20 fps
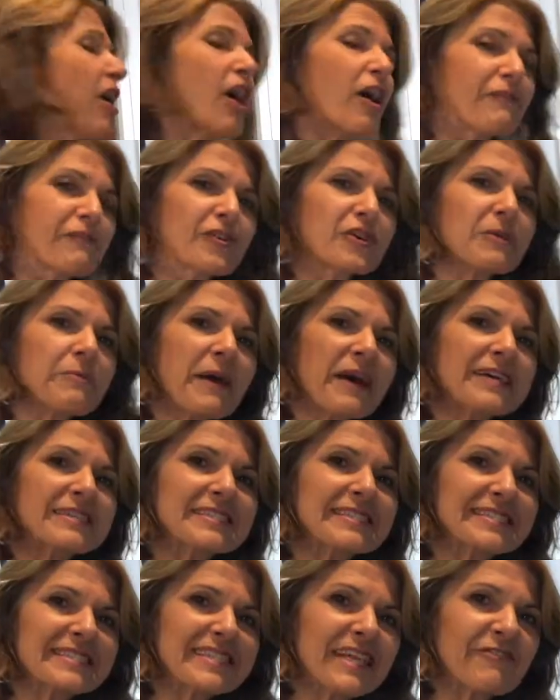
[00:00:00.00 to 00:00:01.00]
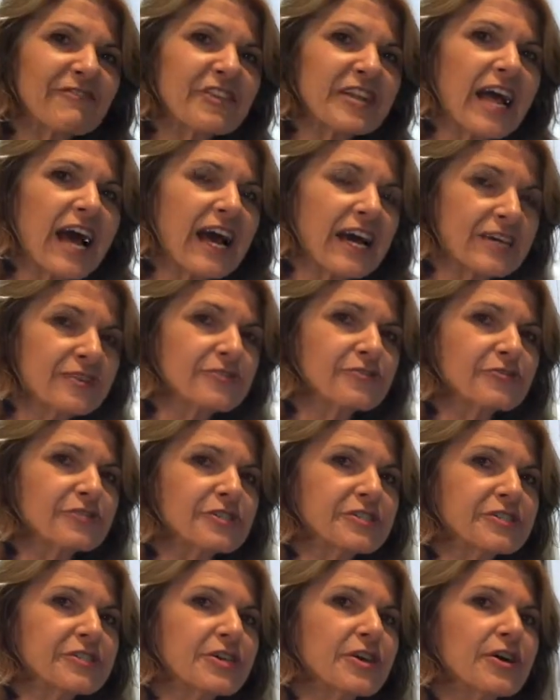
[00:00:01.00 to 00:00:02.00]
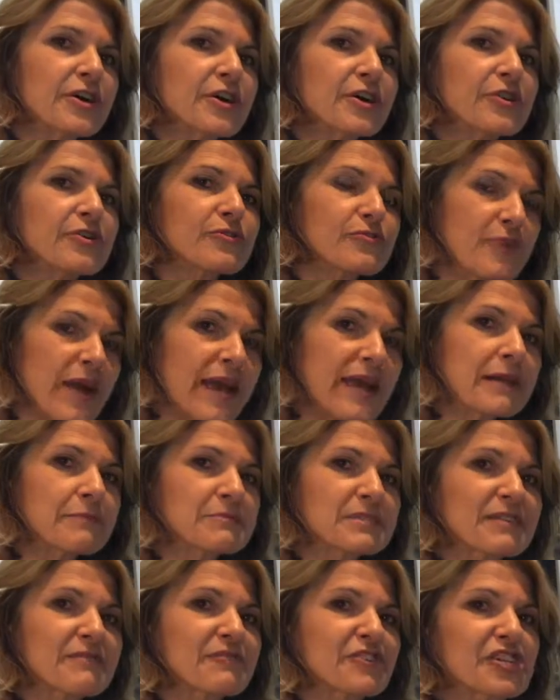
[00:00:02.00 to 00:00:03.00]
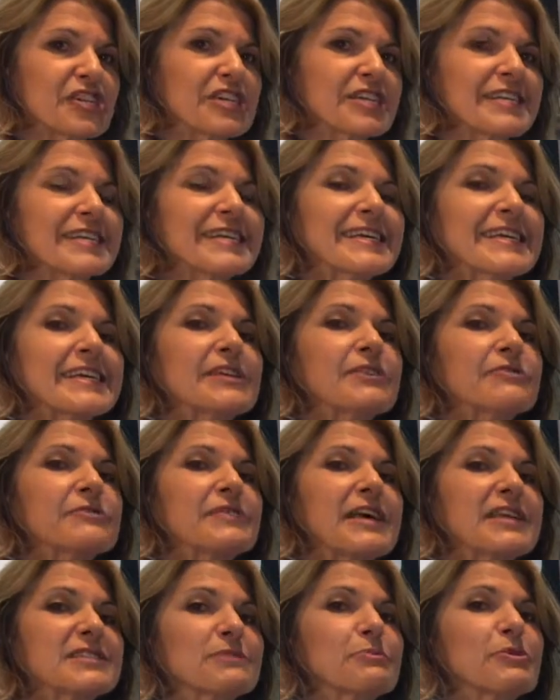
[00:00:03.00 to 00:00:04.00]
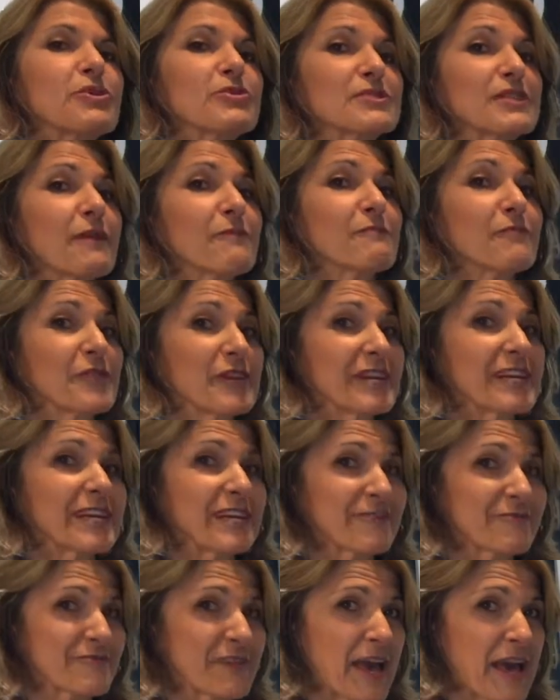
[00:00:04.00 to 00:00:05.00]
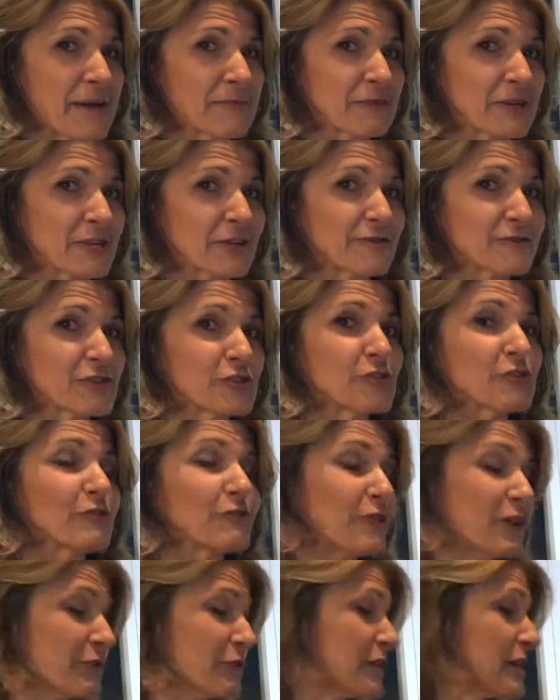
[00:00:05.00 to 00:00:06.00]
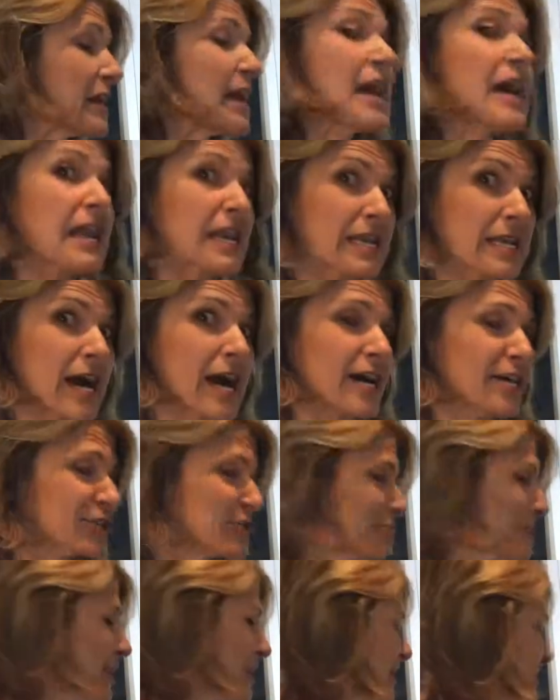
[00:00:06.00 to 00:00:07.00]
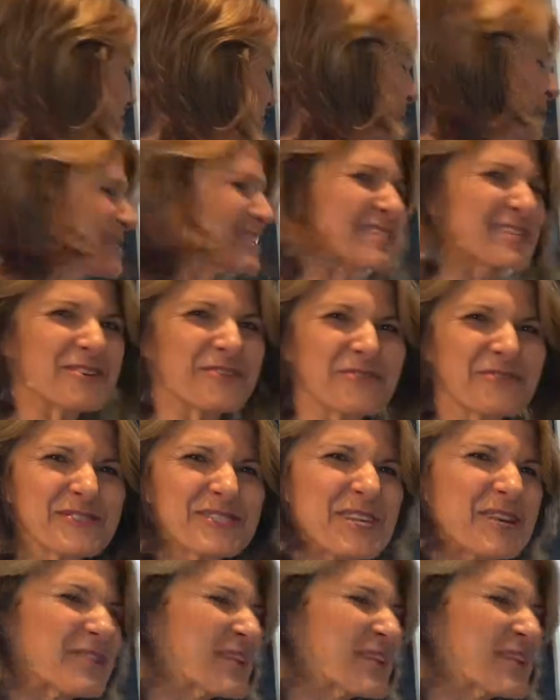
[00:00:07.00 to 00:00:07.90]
I've got about 700 grams of chicken here, and that's because I'm feeding a family of 2 very large men and myself, so